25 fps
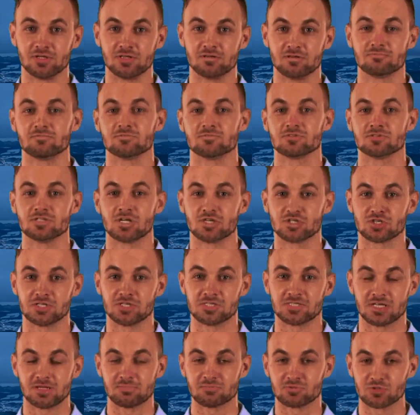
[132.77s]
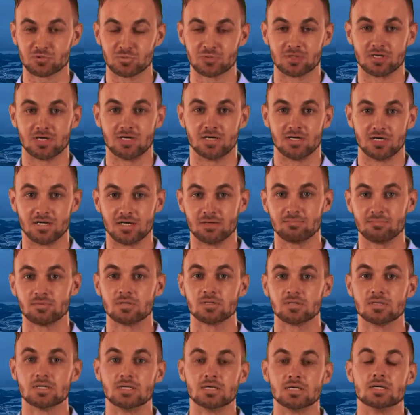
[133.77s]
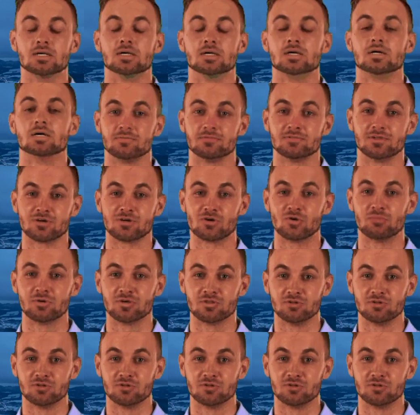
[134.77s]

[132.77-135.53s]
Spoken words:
Number 5. Climate change mitigation.